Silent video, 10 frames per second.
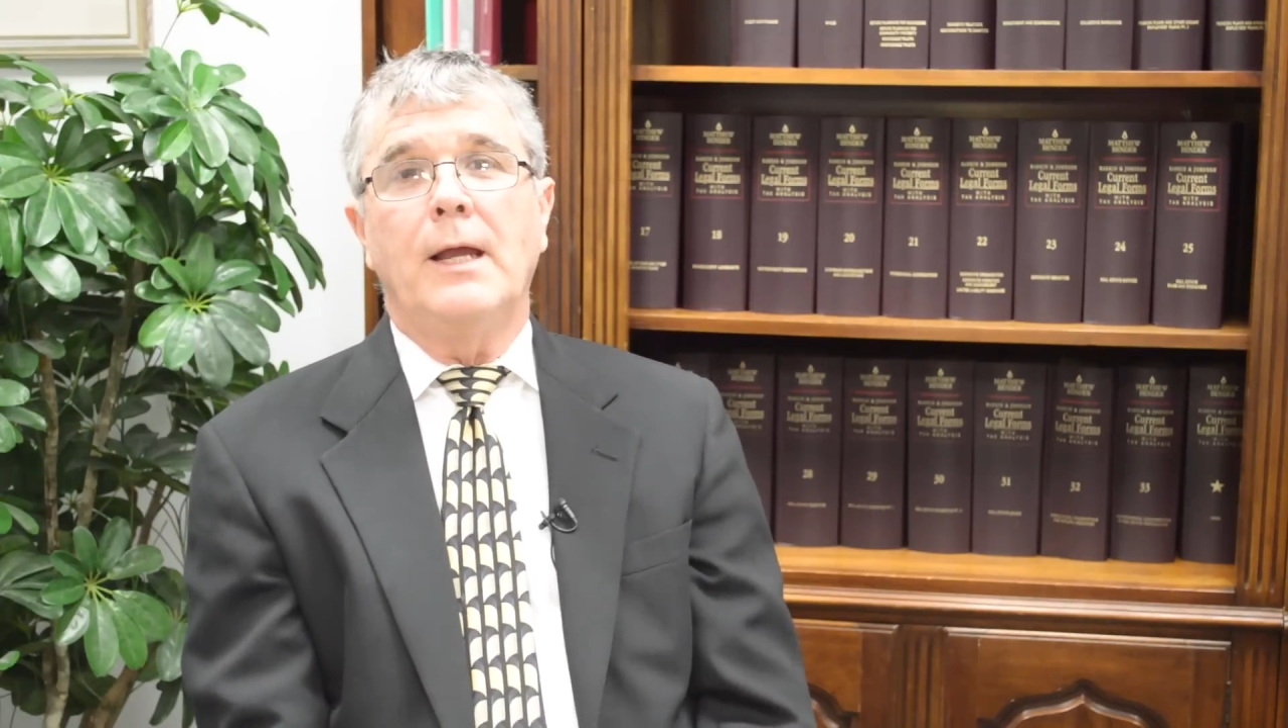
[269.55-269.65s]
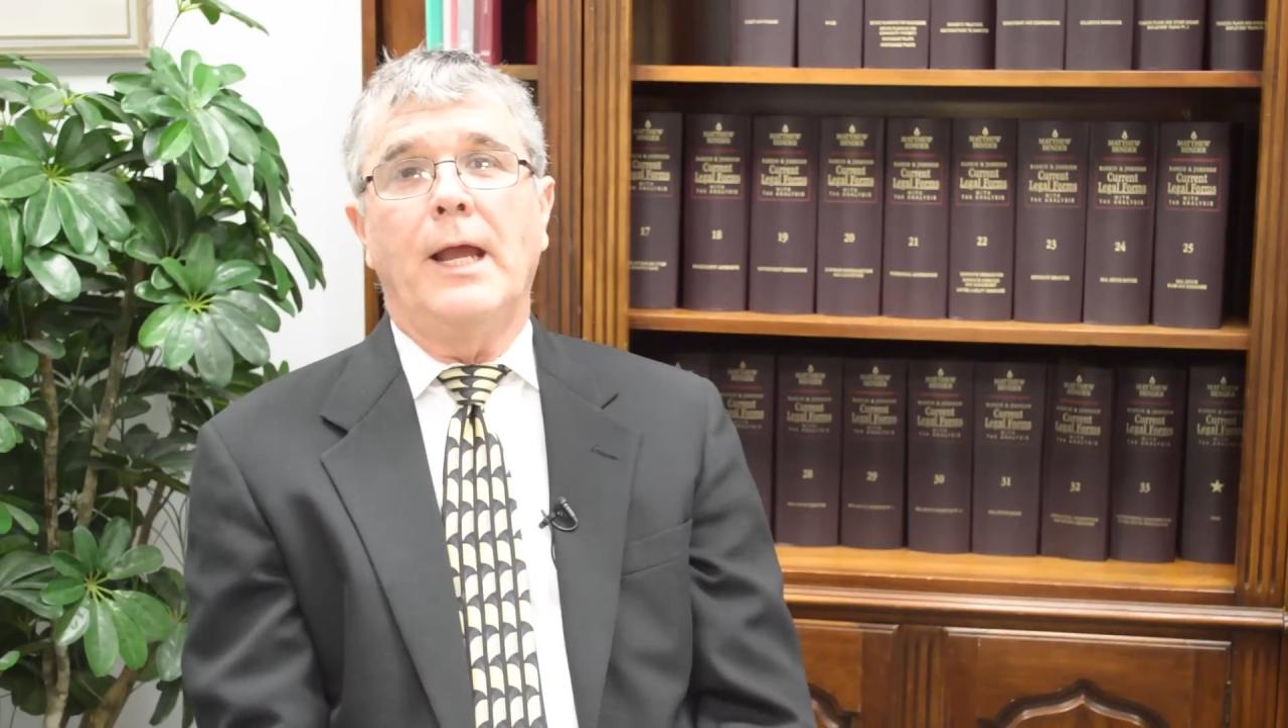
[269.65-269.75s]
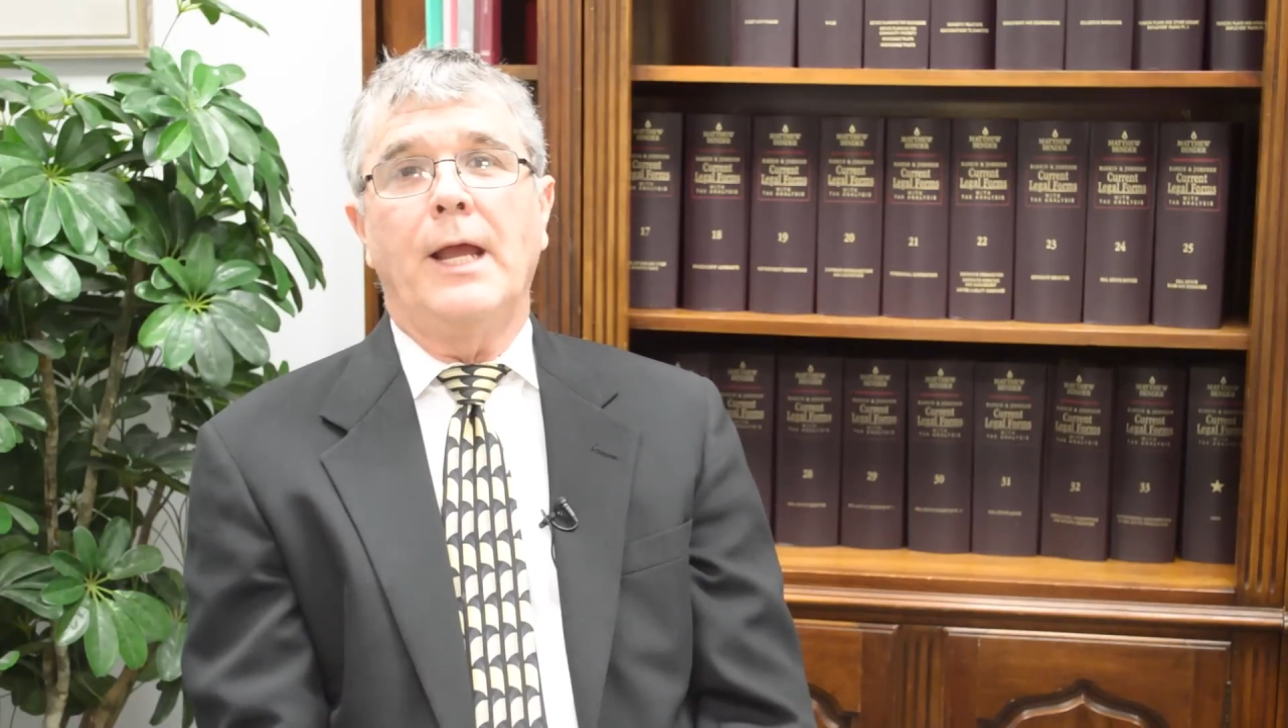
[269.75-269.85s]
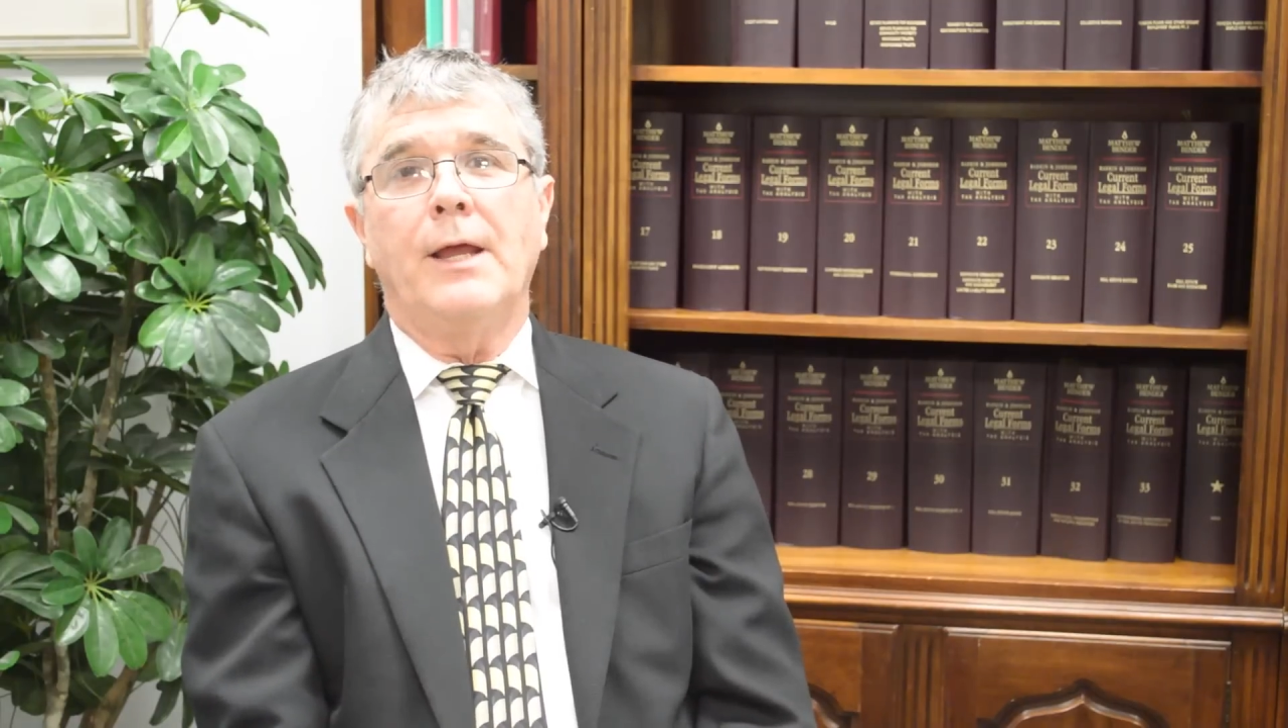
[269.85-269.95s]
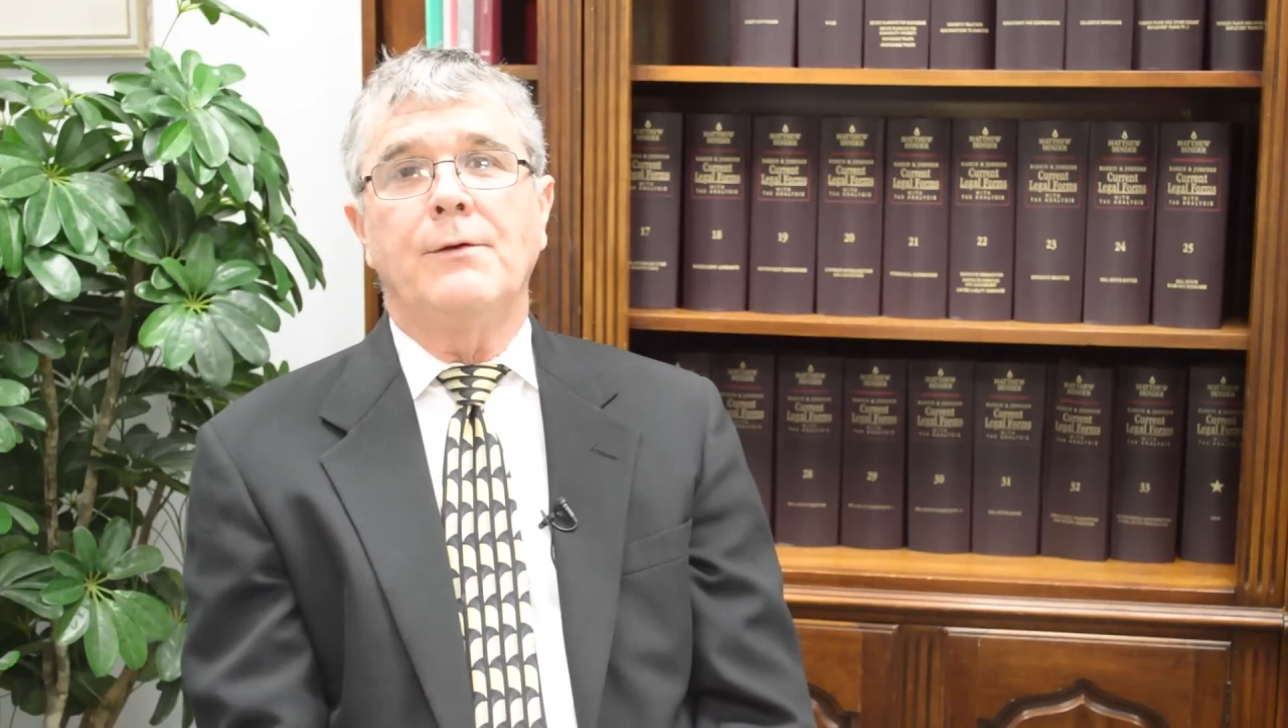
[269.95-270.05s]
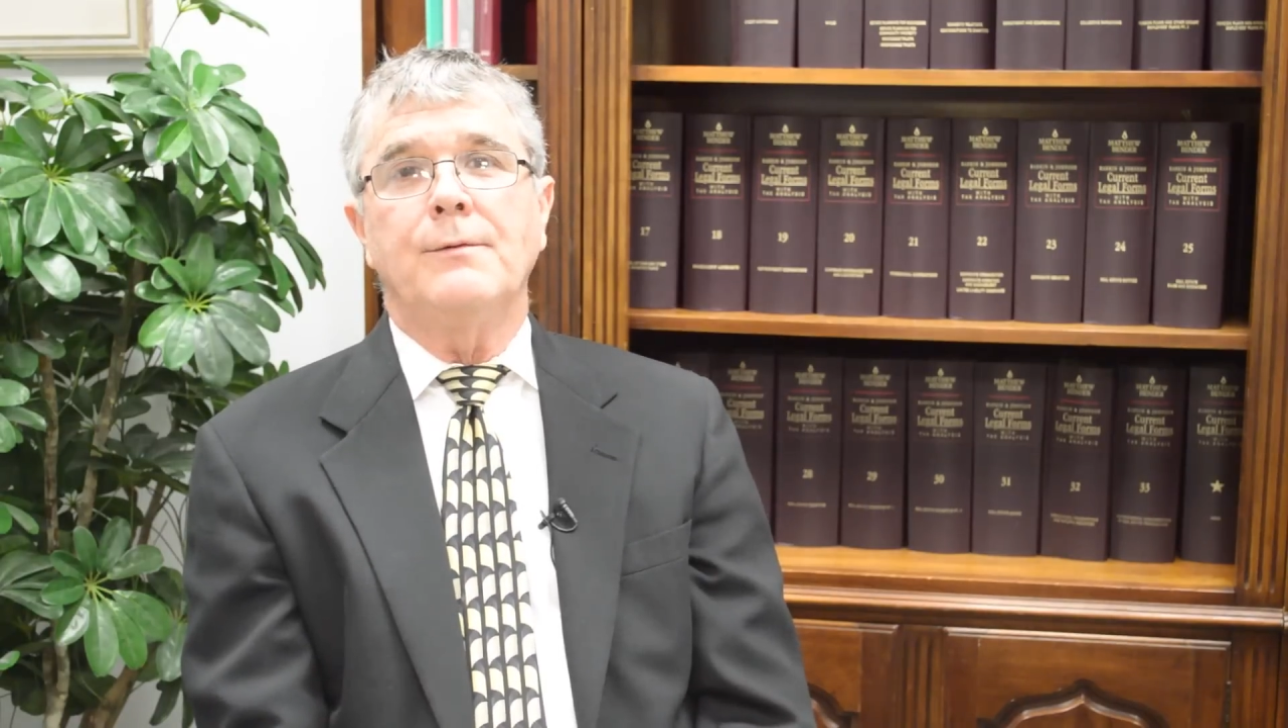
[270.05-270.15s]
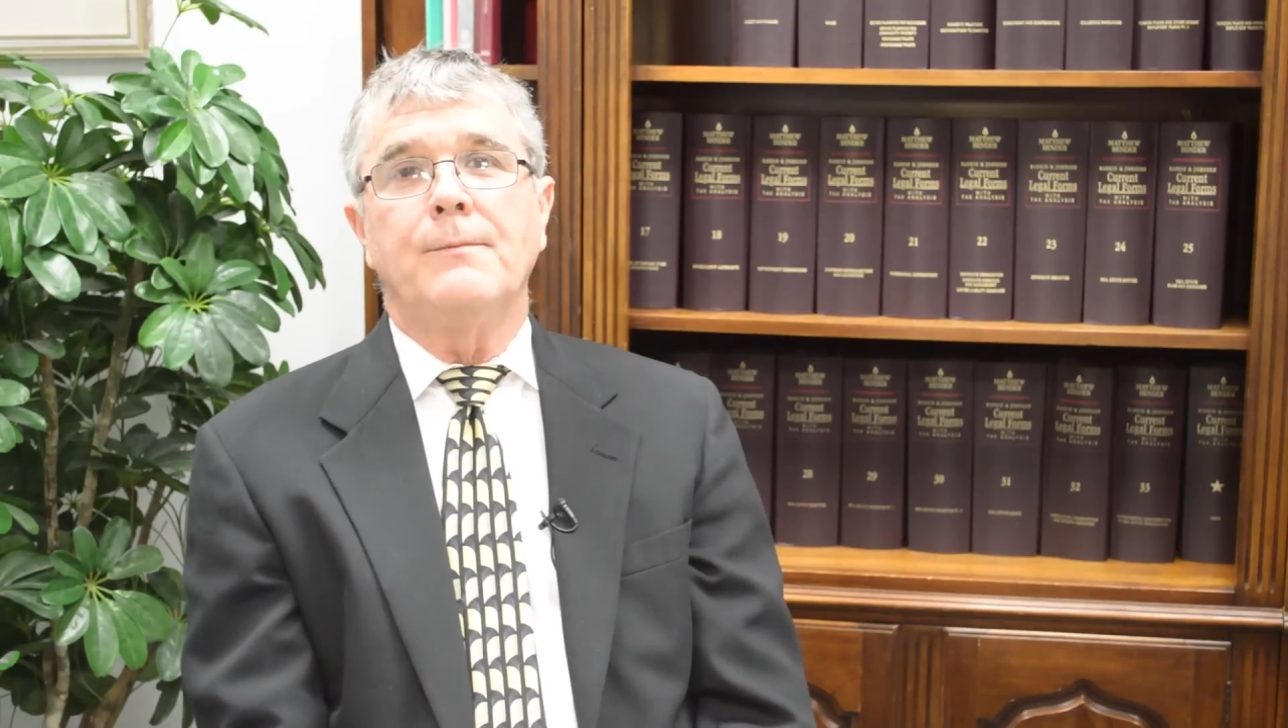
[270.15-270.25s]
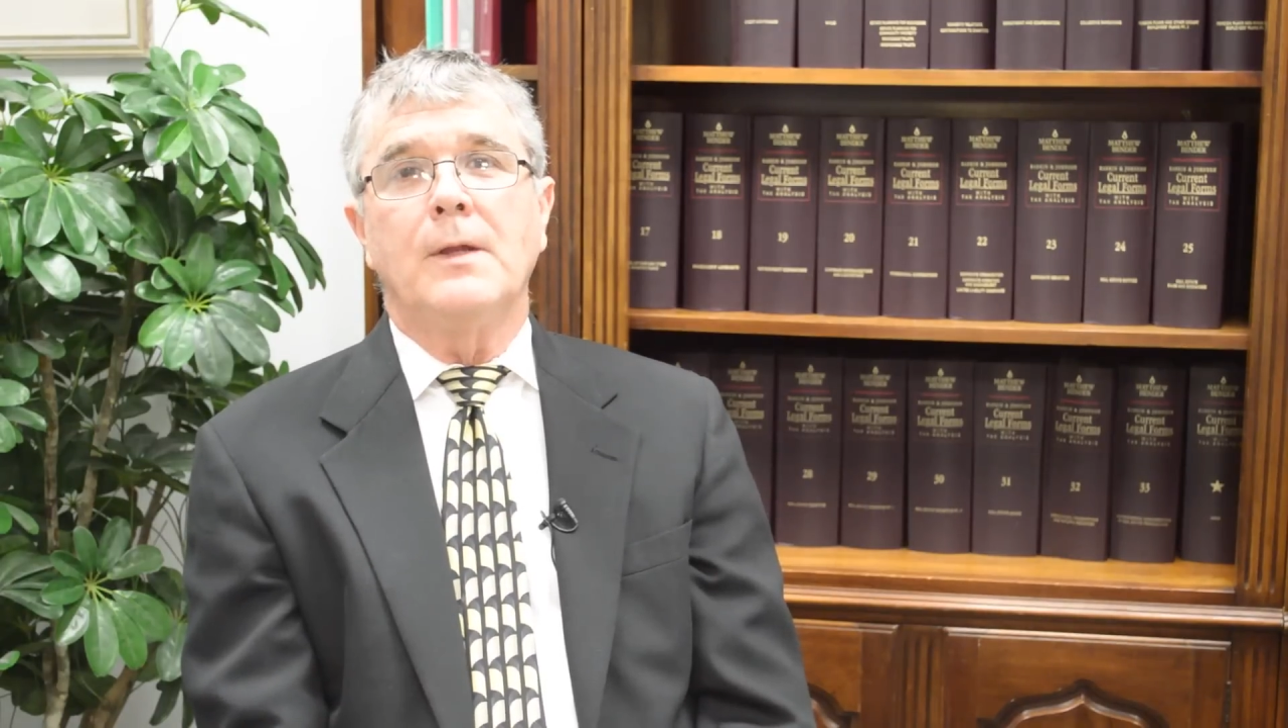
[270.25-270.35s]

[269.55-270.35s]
and